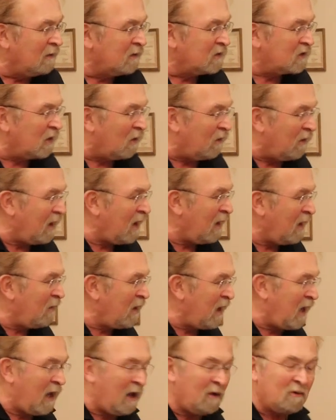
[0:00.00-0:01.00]
So Emma
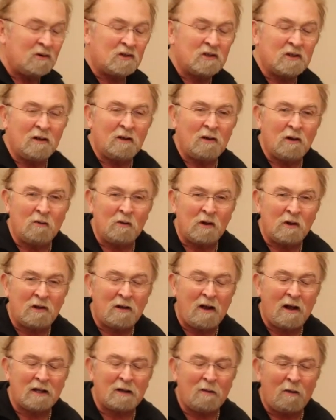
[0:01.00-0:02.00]
Anderson, who we
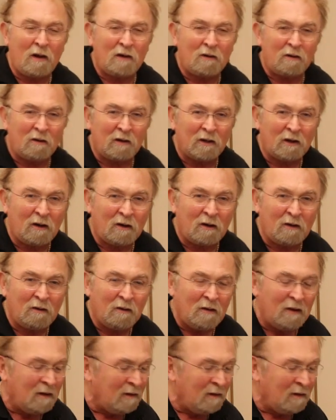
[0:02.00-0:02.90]
talked about earlier,